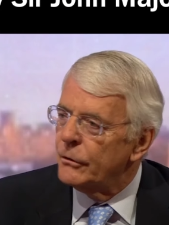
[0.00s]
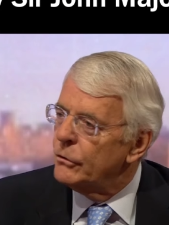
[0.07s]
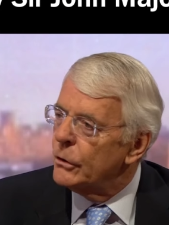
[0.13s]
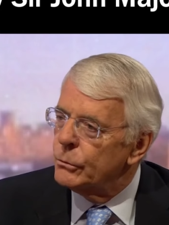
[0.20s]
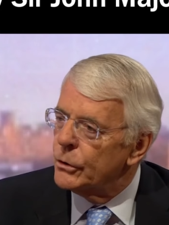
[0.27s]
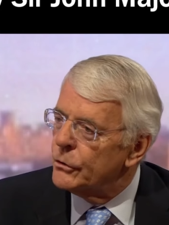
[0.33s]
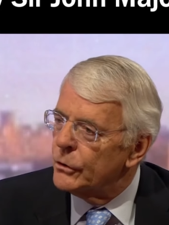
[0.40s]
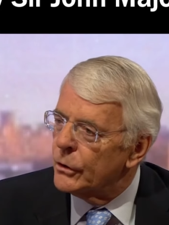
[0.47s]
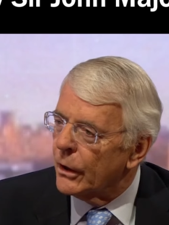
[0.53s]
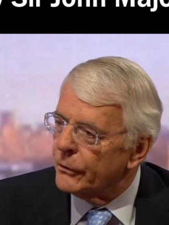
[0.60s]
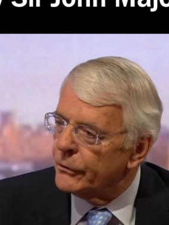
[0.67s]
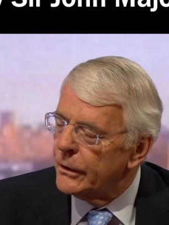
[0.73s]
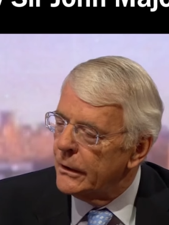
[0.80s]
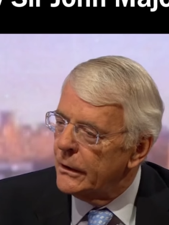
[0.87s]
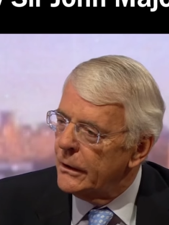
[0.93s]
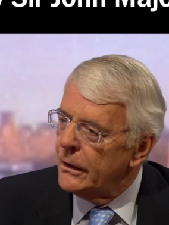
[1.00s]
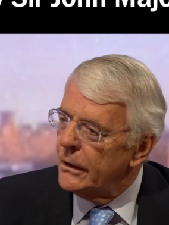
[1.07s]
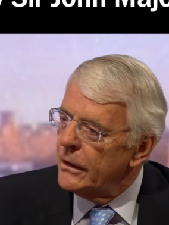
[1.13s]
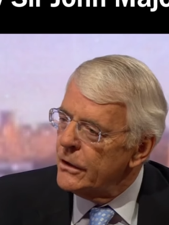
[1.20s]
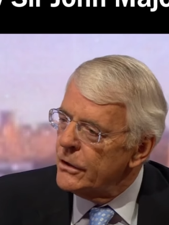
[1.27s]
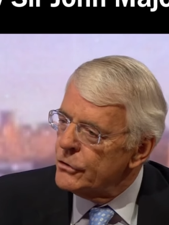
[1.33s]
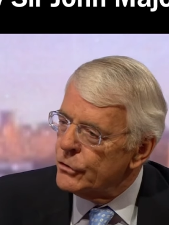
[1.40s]
you would not.
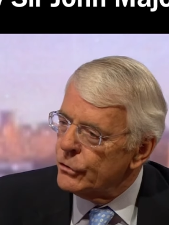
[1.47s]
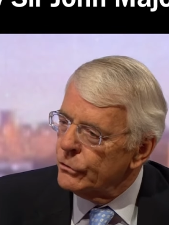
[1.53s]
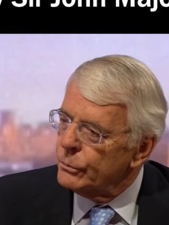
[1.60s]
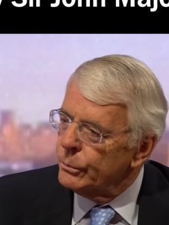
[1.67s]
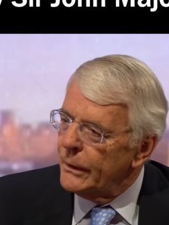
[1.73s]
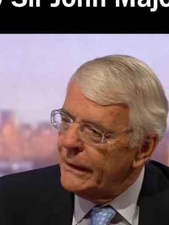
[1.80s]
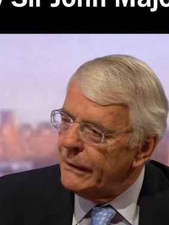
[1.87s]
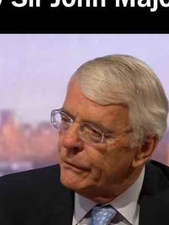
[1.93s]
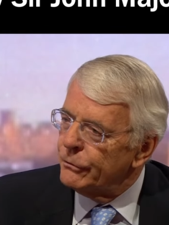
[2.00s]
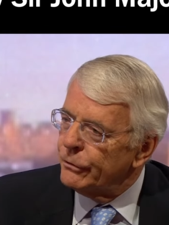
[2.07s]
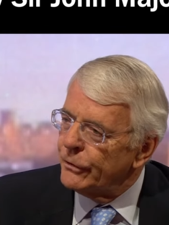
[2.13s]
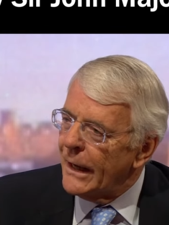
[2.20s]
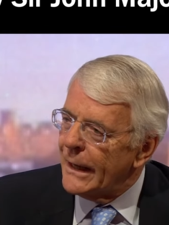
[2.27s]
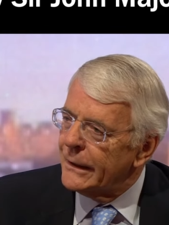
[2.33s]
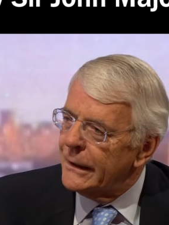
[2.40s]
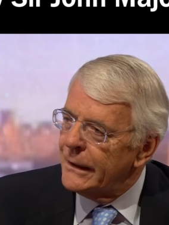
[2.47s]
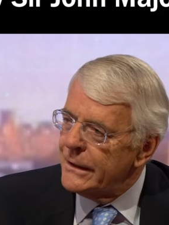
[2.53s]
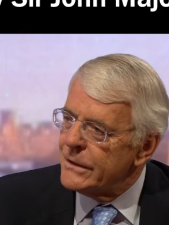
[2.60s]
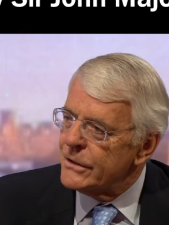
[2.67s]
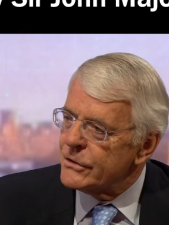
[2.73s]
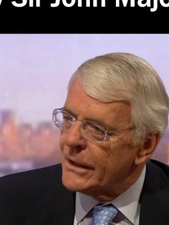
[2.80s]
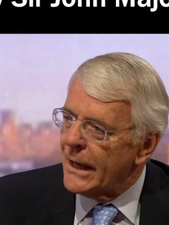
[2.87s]
Should we finally
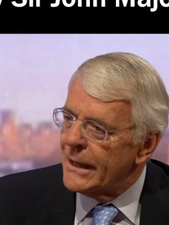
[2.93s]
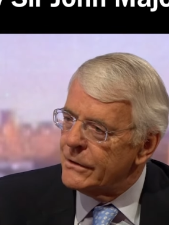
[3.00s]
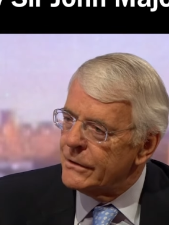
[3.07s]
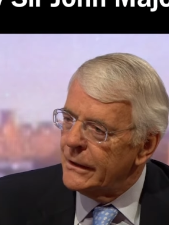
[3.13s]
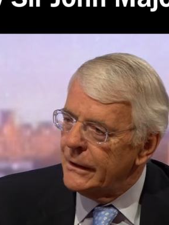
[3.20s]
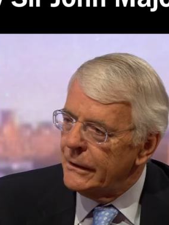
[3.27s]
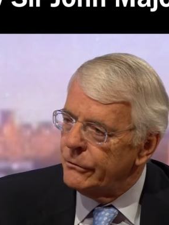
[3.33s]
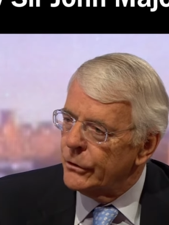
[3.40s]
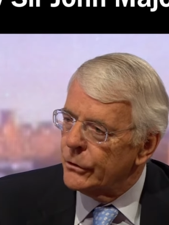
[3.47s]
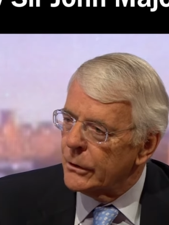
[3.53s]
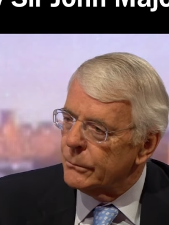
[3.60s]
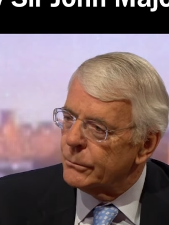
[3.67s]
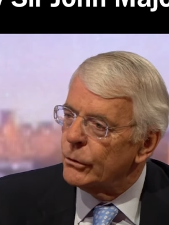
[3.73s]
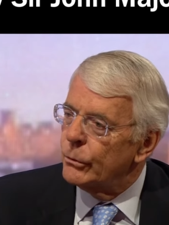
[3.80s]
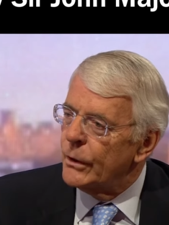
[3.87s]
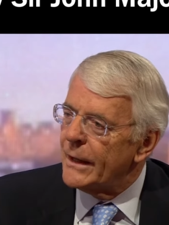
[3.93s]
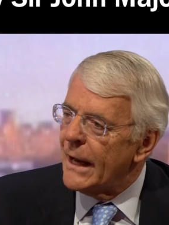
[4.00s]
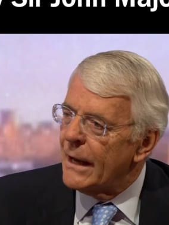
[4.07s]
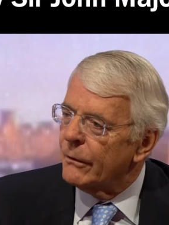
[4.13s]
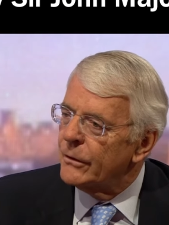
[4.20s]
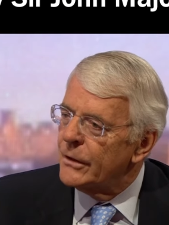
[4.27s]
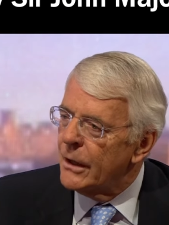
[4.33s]
decide to leave Europe
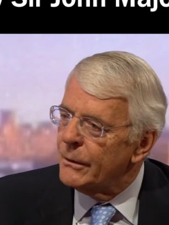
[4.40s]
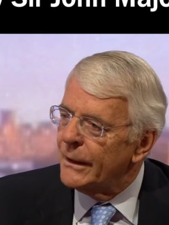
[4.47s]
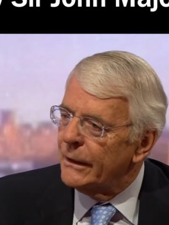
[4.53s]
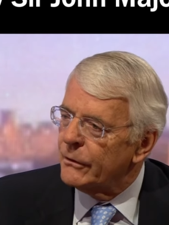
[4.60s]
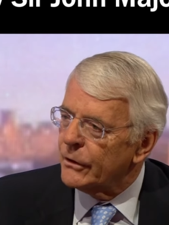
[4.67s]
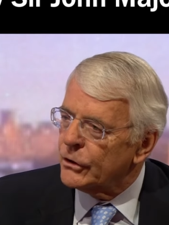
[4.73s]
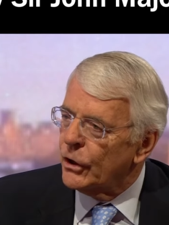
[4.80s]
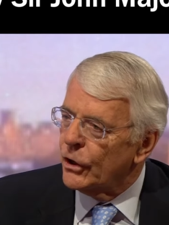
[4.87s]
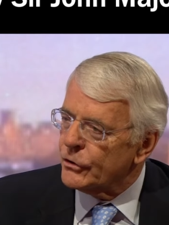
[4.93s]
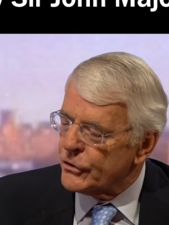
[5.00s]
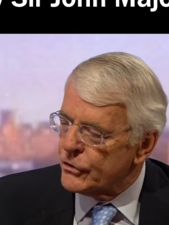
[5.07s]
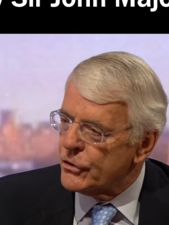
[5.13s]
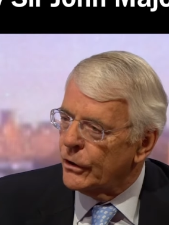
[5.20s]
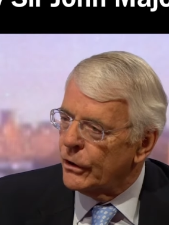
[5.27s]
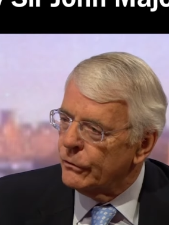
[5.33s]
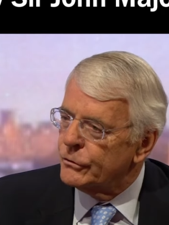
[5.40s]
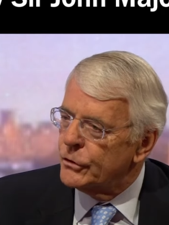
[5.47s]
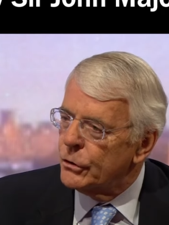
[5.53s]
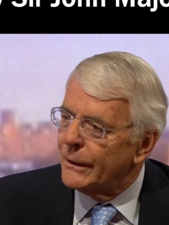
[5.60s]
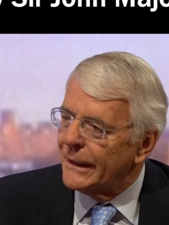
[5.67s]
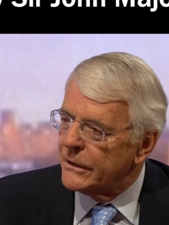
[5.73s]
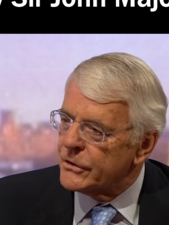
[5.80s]
without knowing the cost of
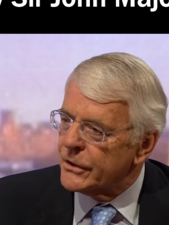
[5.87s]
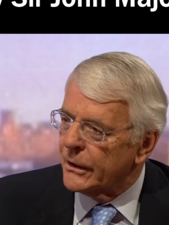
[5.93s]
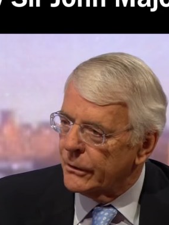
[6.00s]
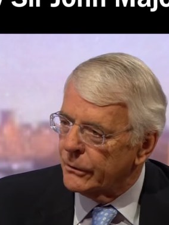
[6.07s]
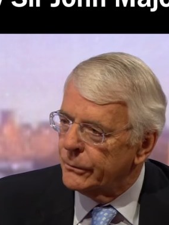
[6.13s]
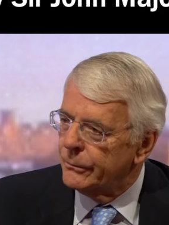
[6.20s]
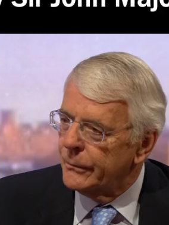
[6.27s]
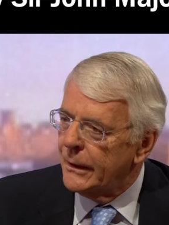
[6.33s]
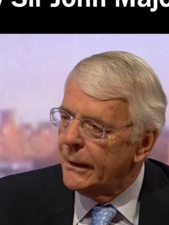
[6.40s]
doing so?